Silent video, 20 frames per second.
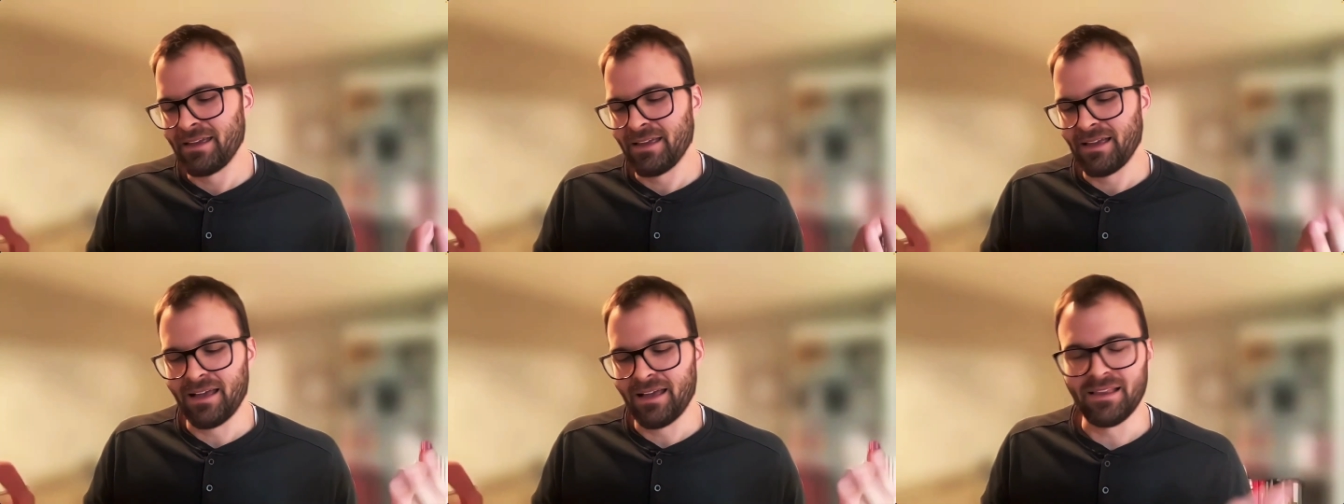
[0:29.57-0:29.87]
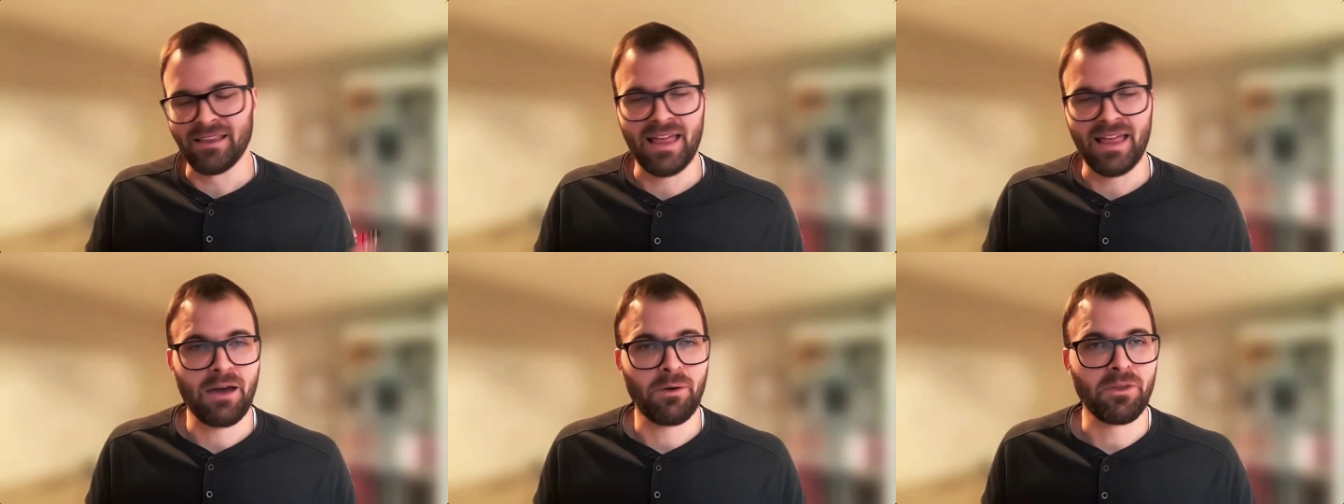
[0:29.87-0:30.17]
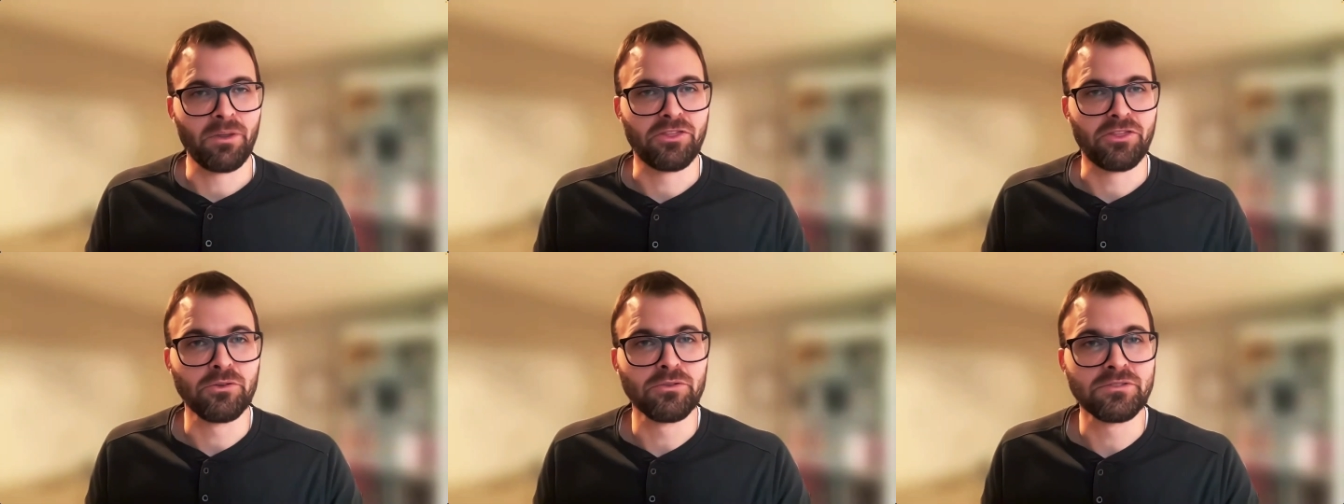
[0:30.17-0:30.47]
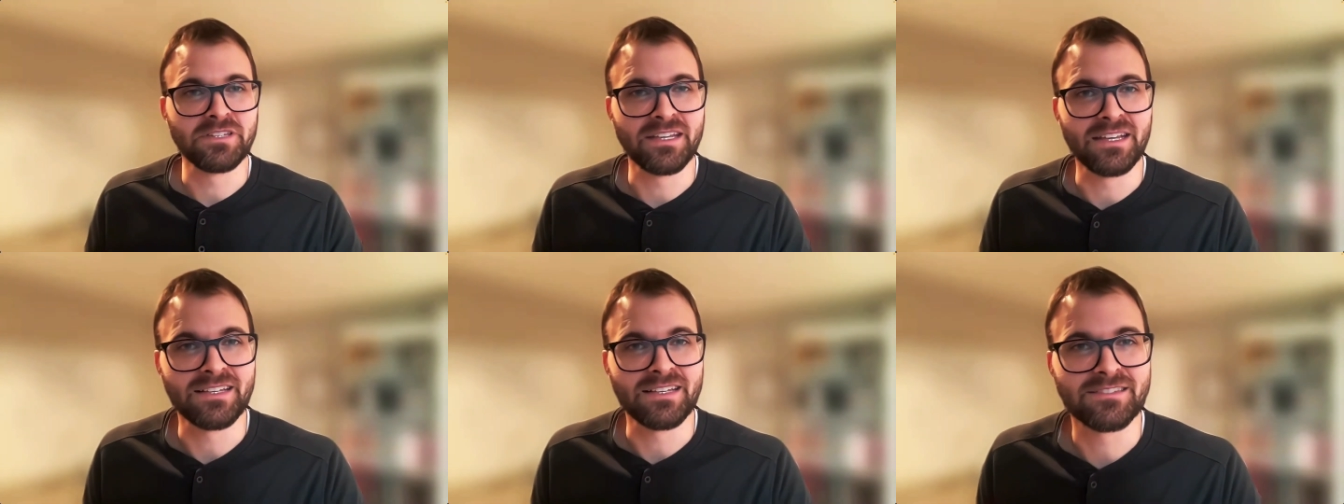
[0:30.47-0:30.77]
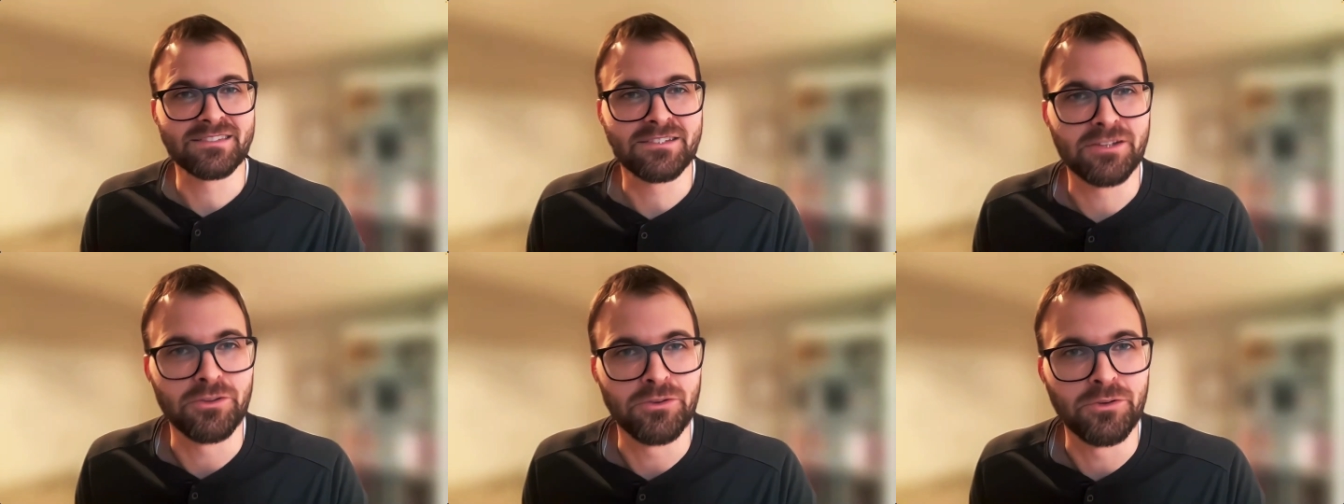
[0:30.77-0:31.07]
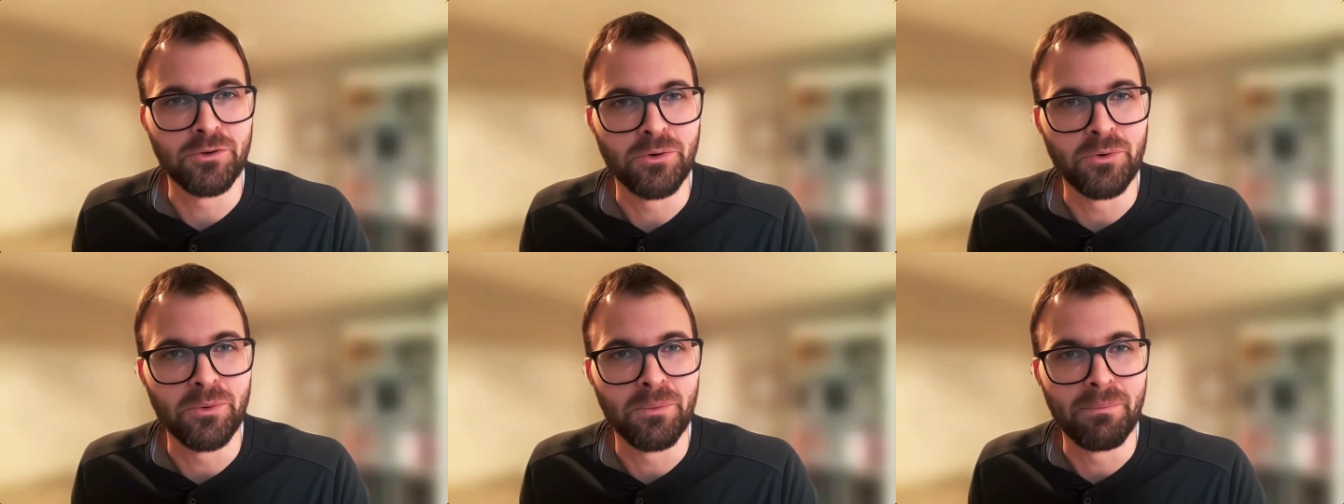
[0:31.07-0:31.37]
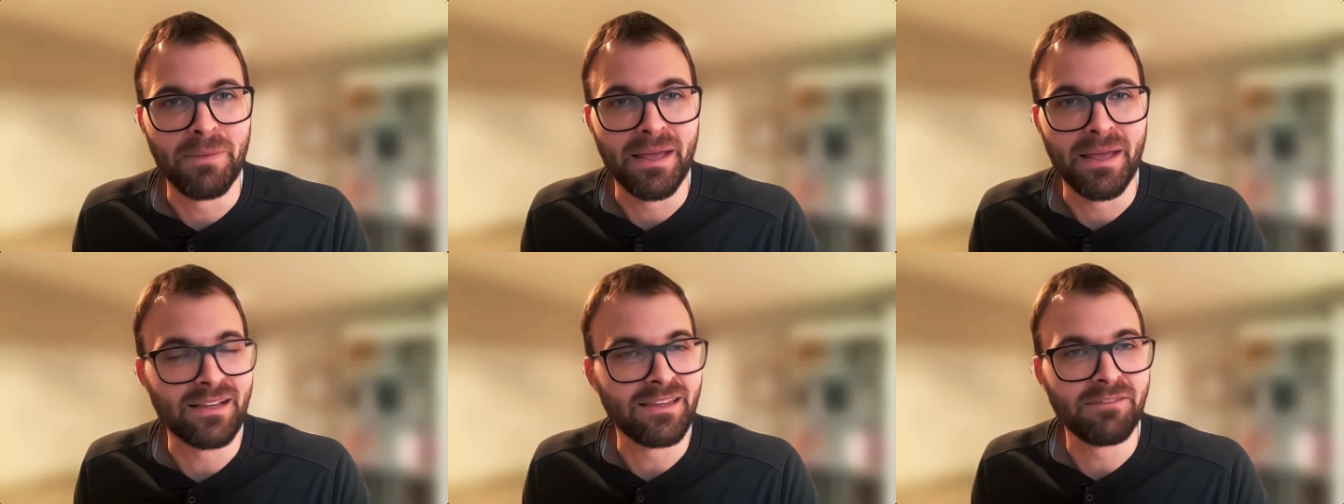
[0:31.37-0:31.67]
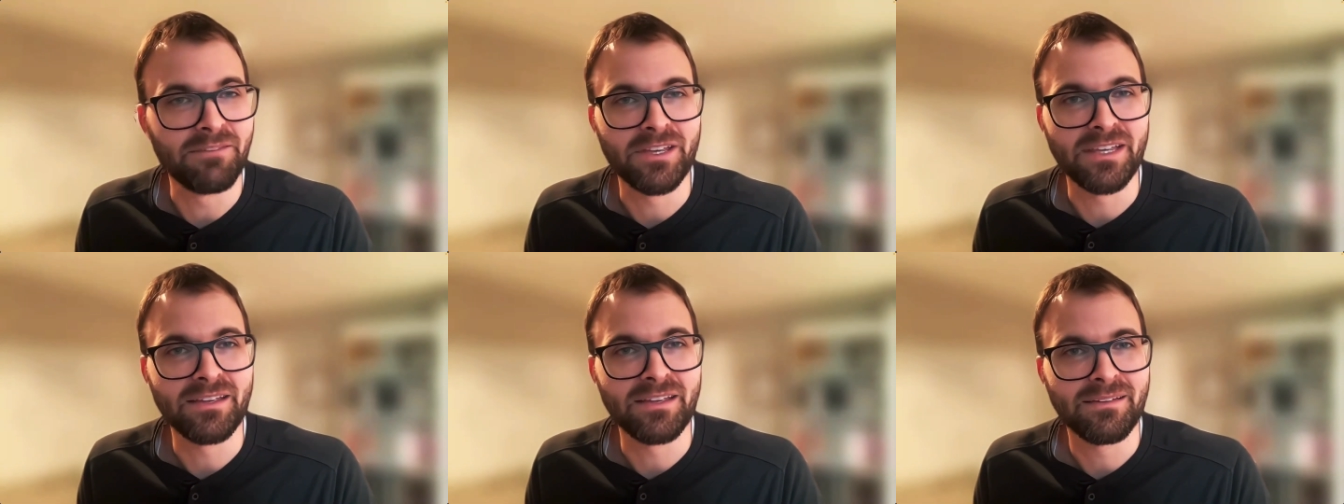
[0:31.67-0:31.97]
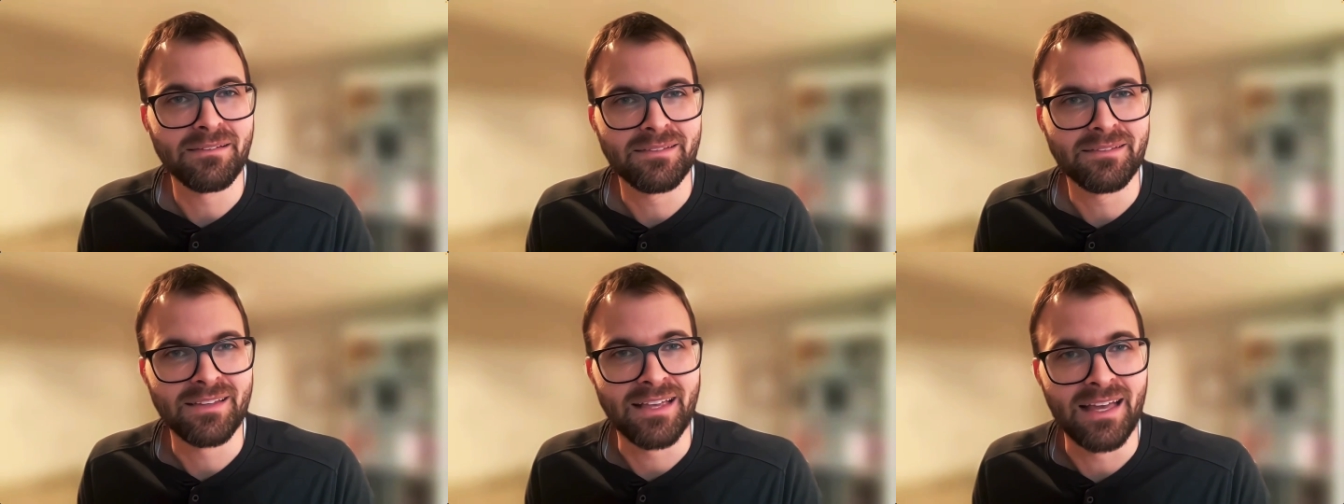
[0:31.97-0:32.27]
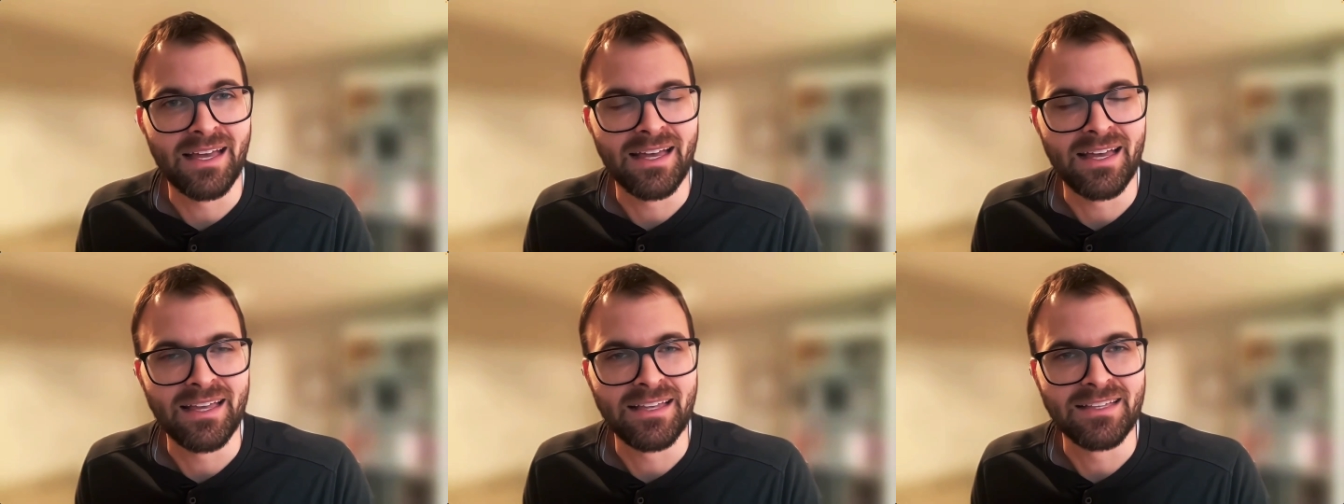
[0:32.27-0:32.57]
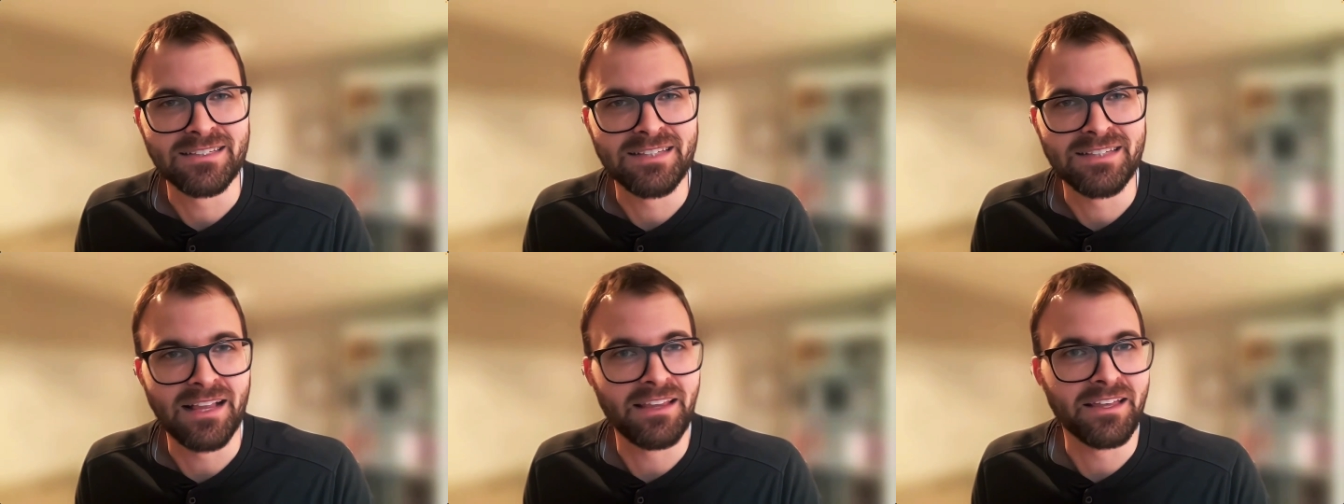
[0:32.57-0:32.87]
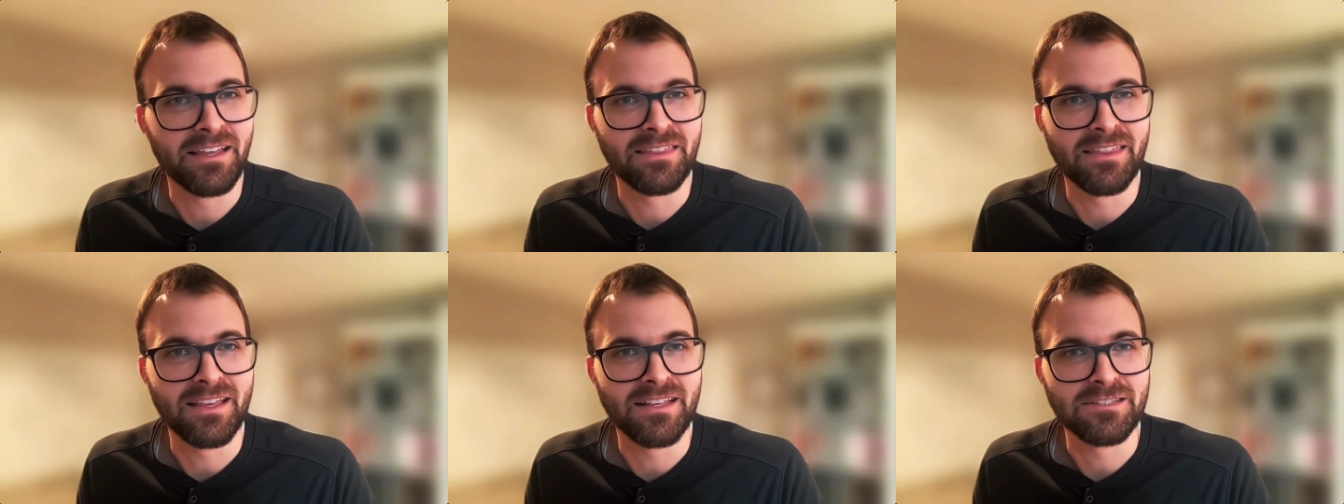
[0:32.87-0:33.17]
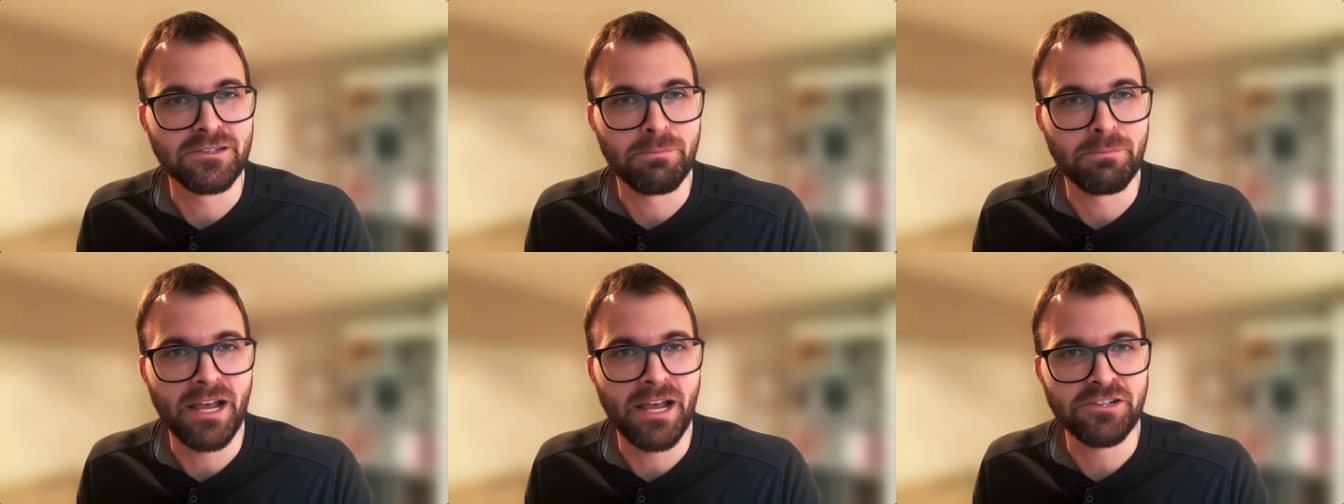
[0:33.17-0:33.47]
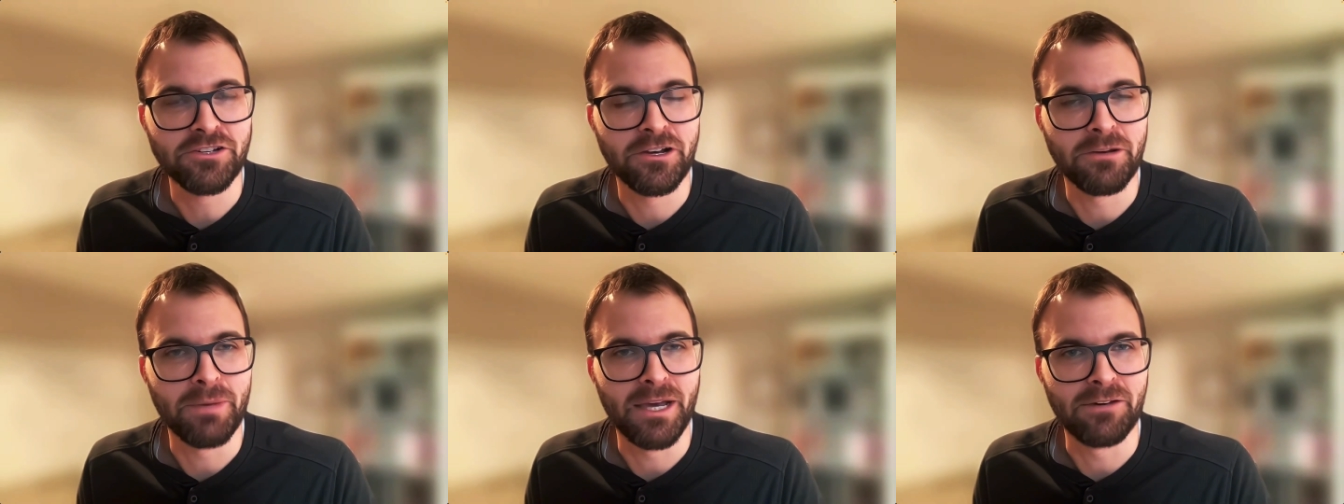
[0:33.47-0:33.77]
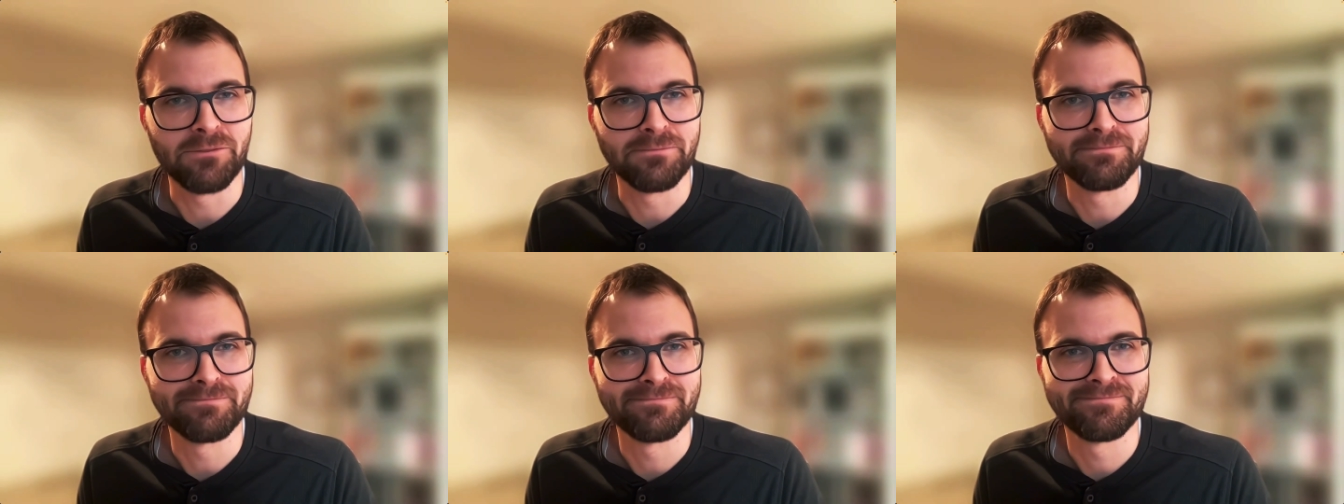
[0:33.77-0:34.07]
allow enthusiasts to make a living selling things they're passionate about.